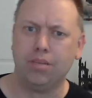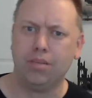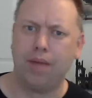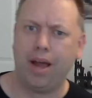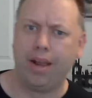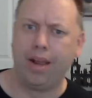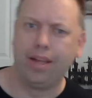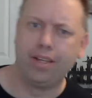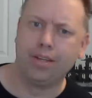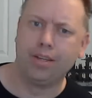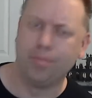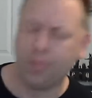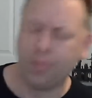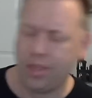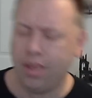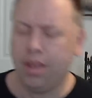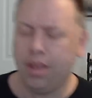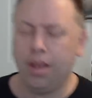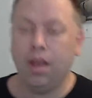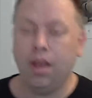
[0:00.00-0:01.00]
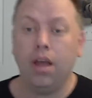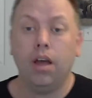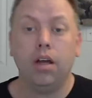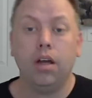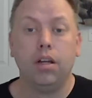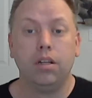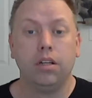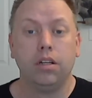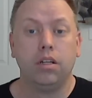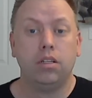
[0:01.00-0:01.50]
about it.
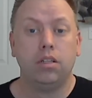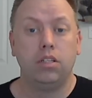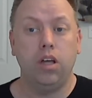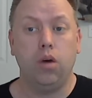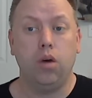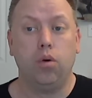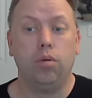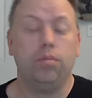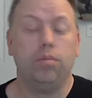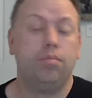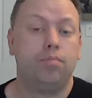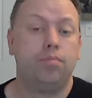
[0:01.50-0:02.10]
So,